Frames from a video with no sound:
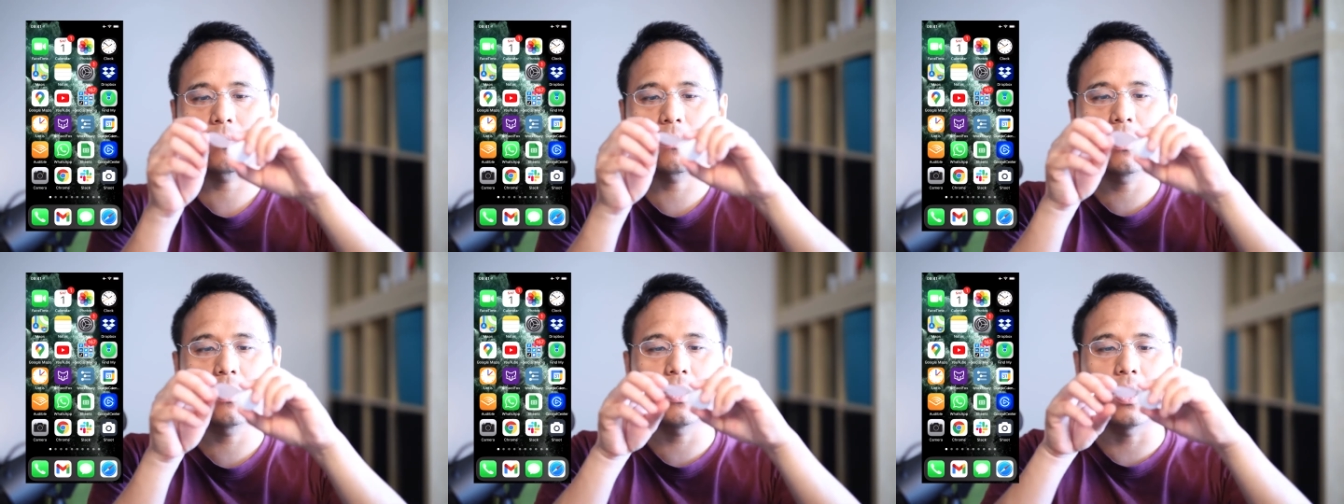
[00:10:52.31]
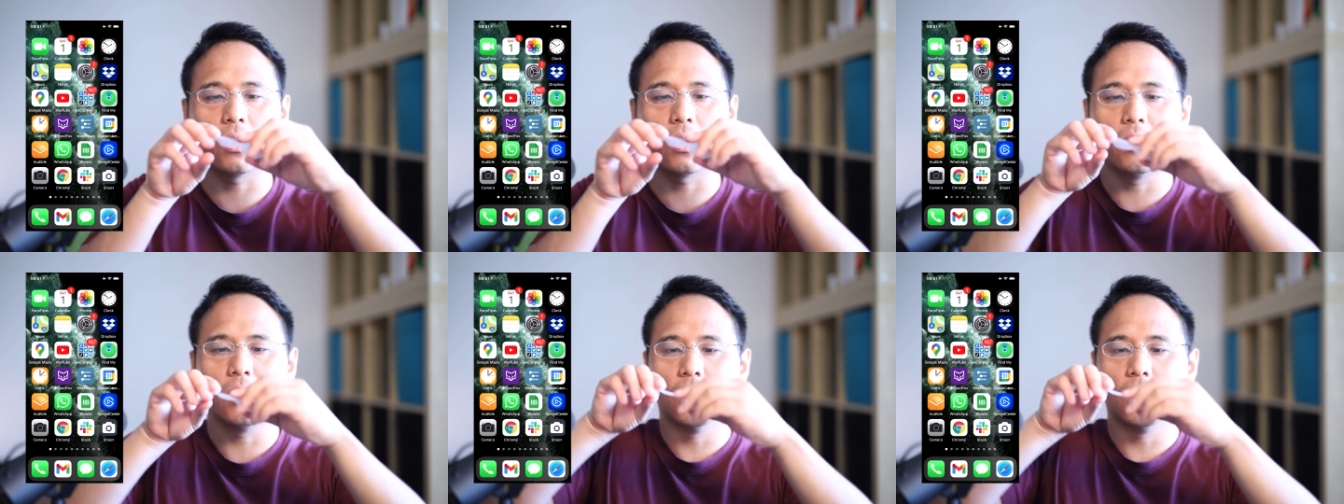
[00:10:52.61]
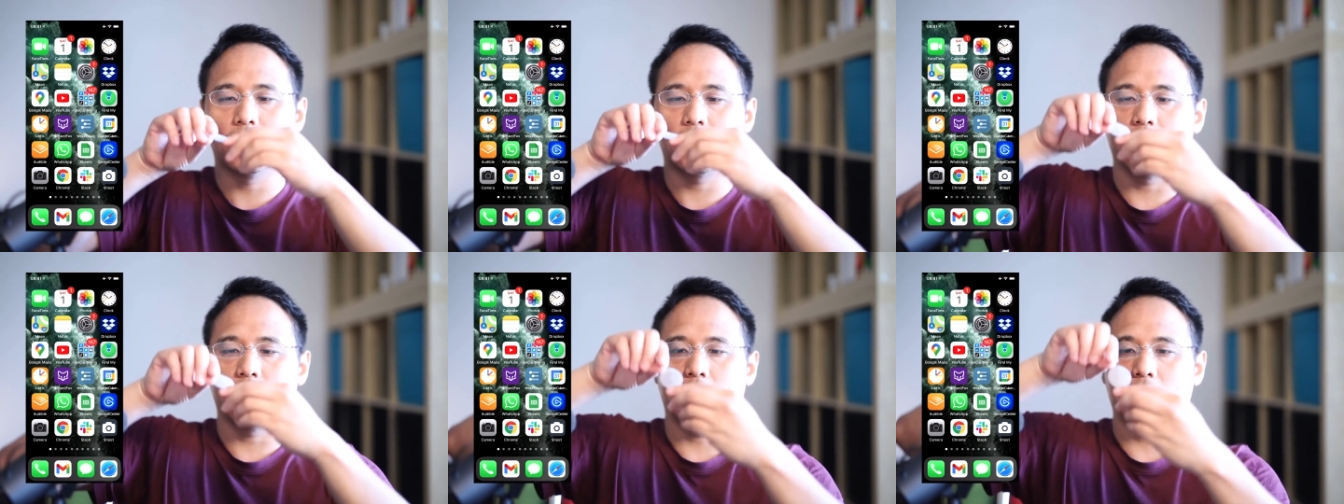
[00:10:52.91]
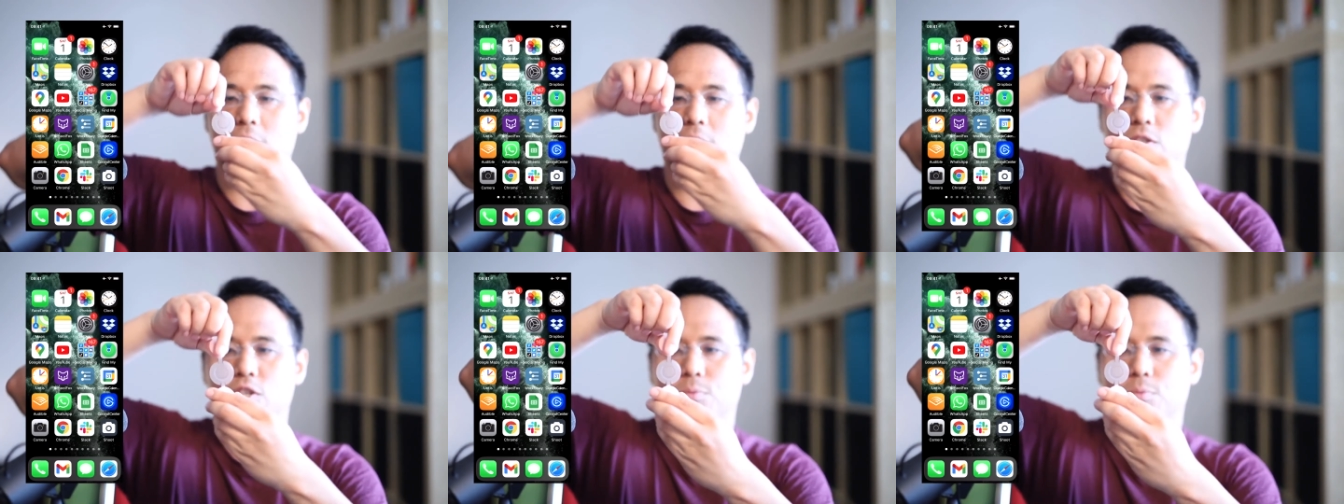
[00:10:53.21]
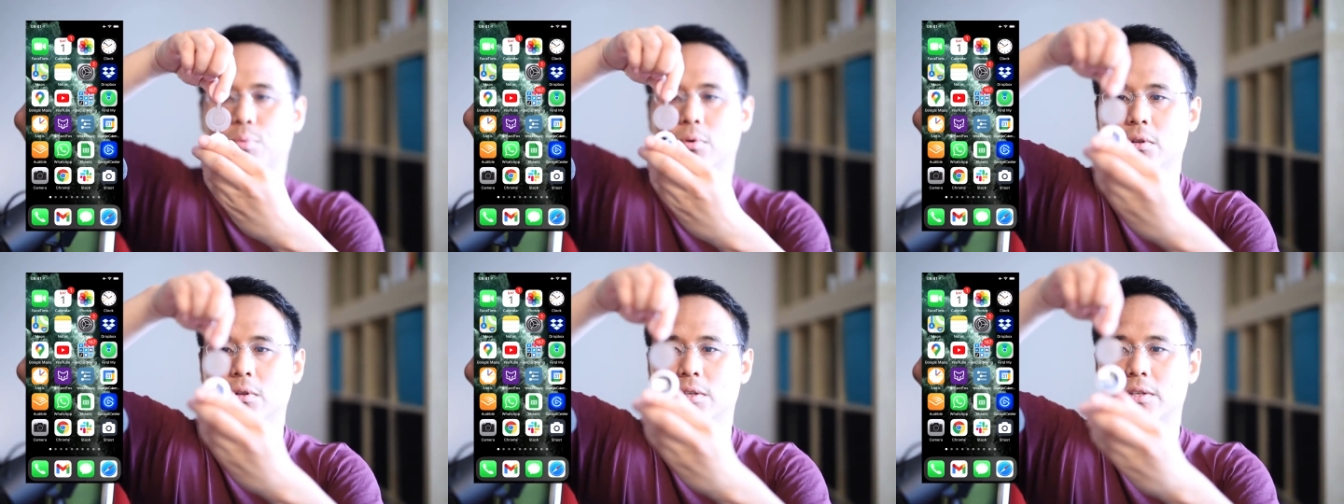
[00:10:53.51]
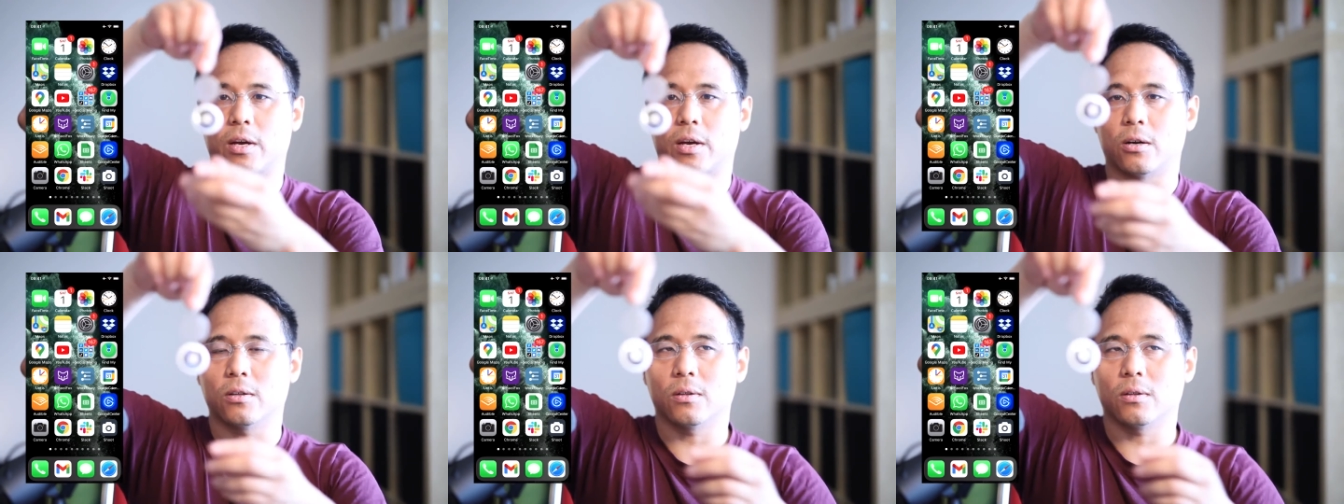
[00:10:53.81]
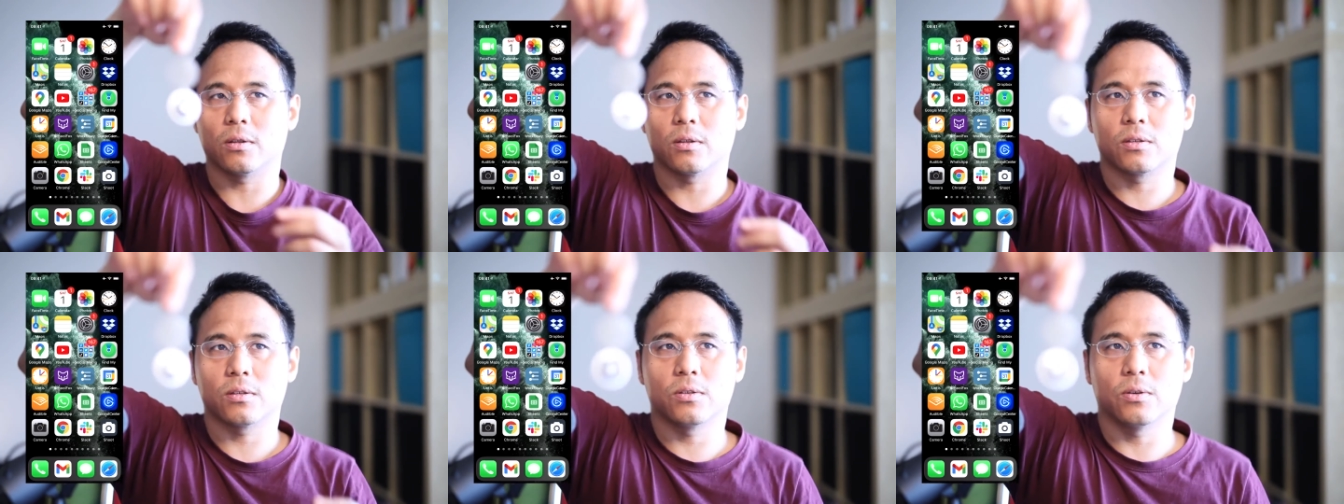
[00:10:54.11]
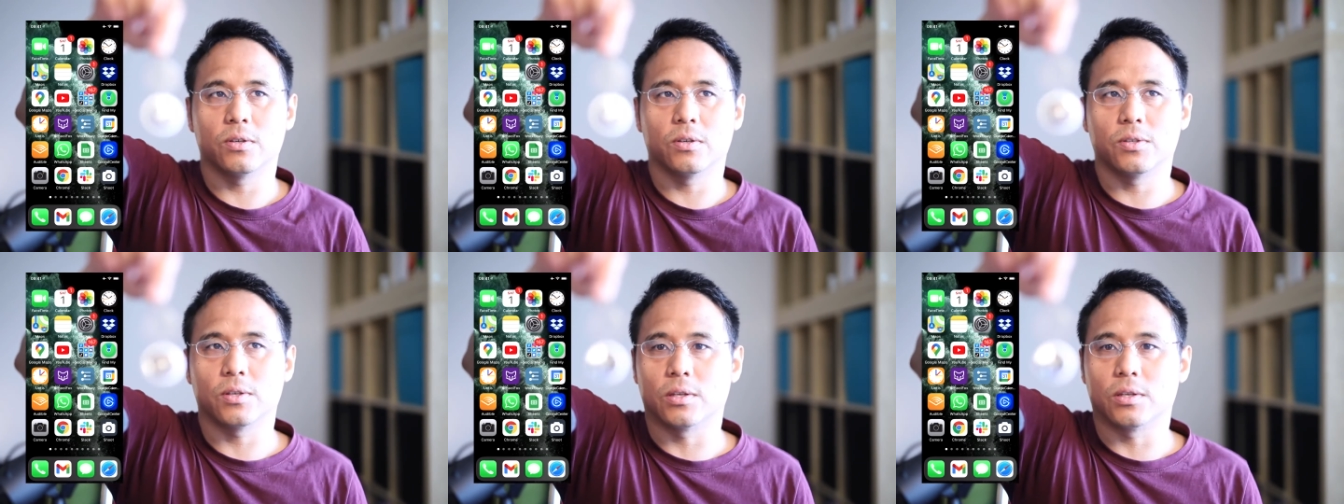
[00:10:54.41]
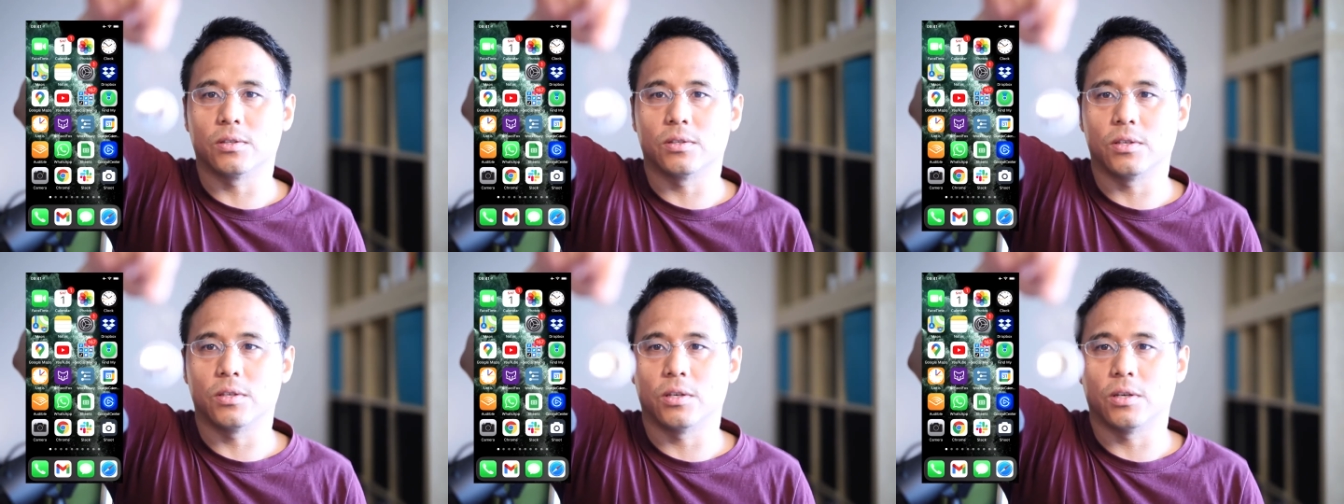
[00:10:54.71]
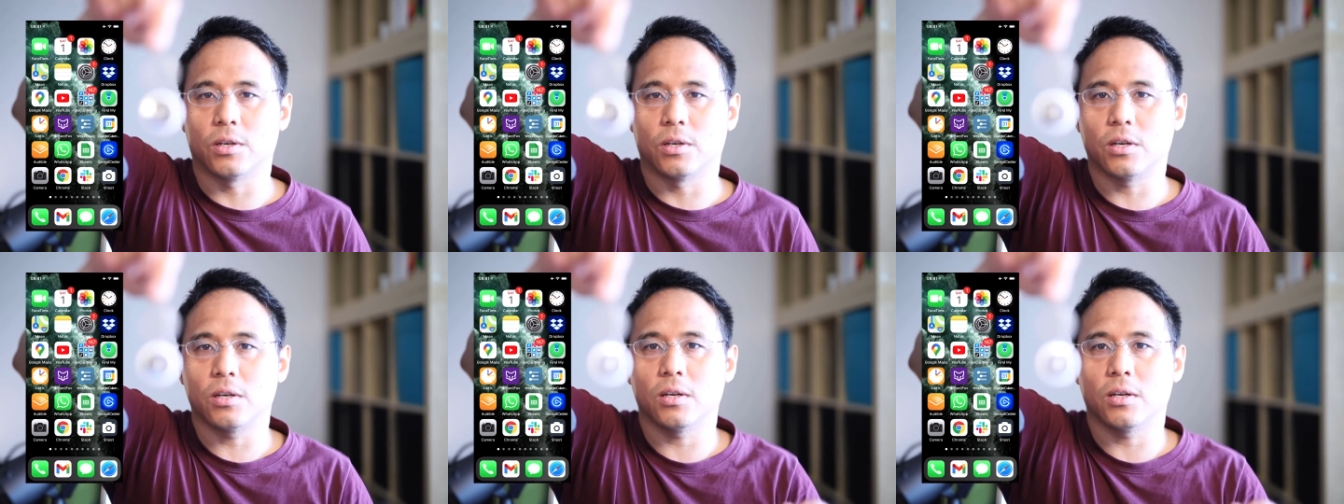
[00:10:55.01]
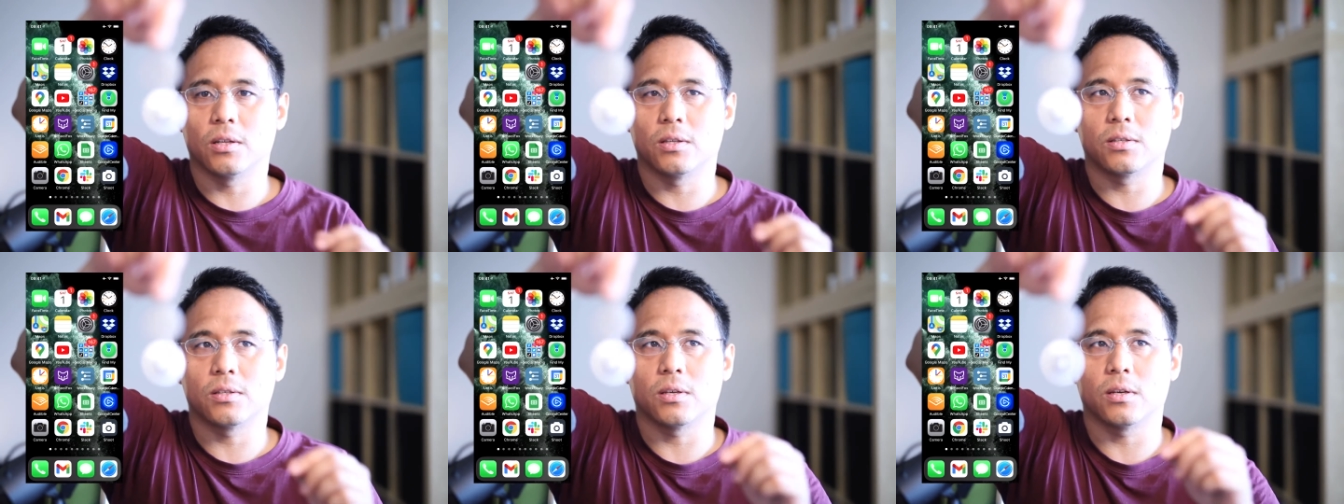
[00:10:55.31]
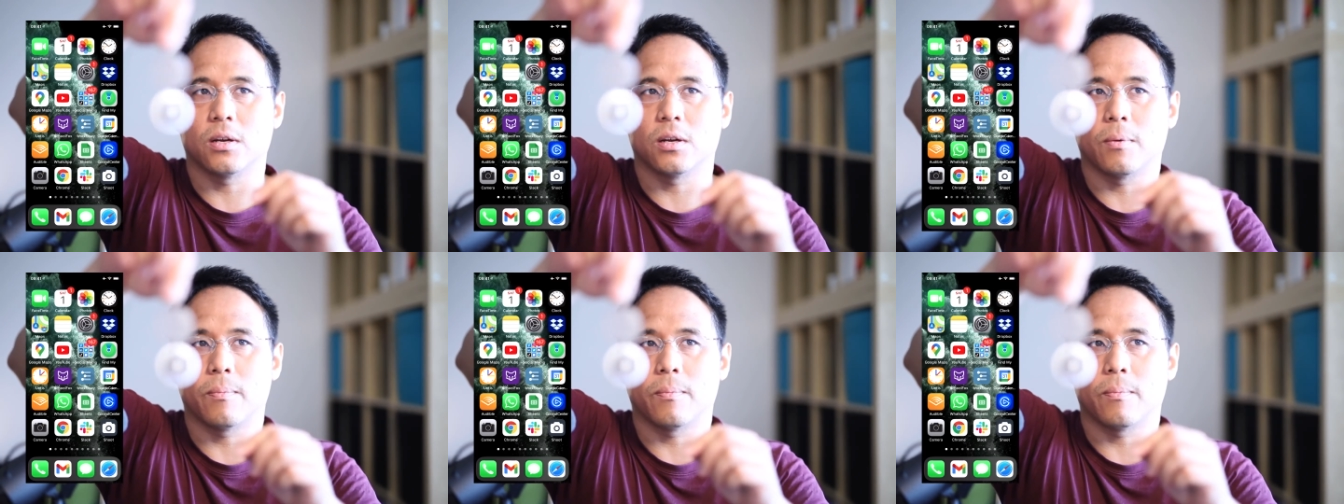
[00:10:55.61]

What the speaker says: Okay, so now let's just pull this out. So as you can see here, it's